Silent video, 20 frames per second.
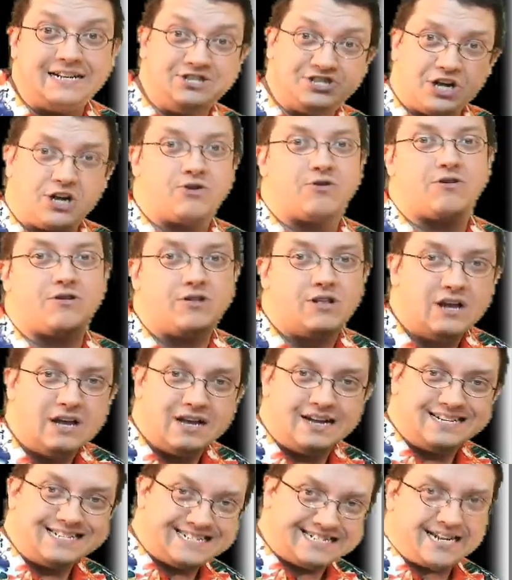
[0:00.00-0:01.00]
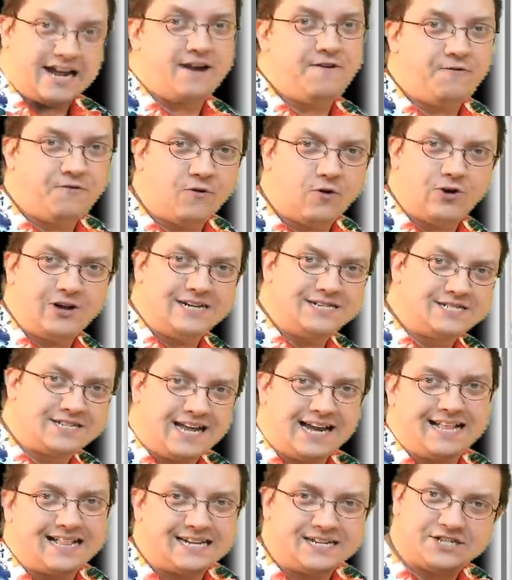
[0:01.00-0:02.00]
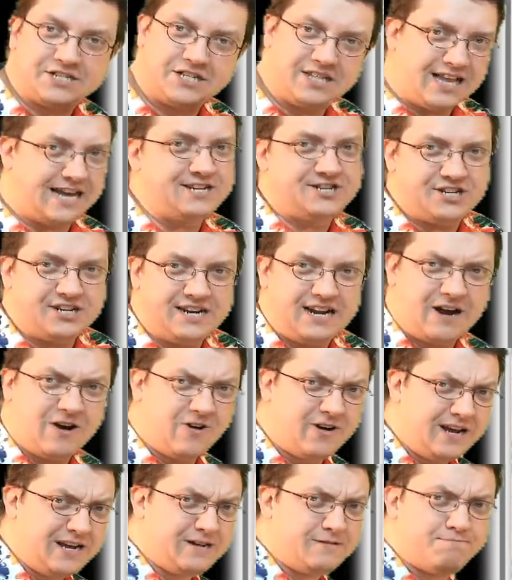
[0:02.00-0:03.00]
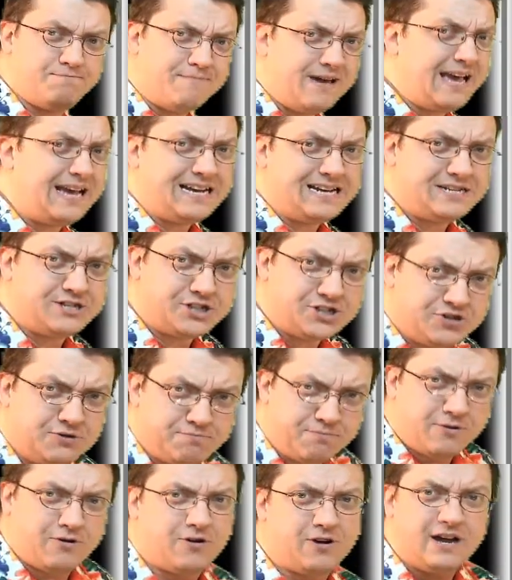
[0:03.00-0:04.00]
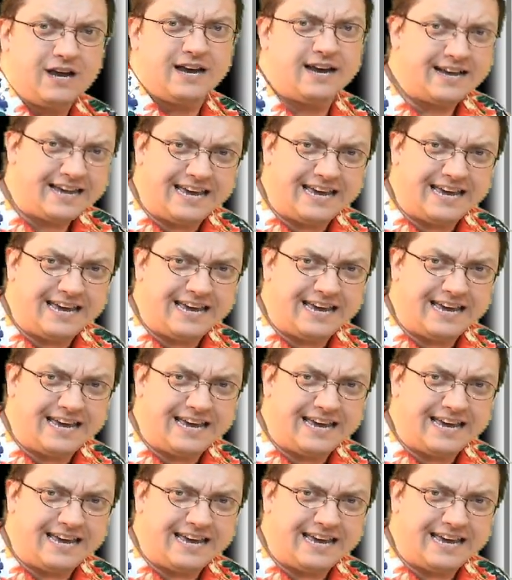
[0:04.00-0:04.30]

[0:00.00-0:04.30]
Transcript: And General Cypher is like this legendary, mega, super,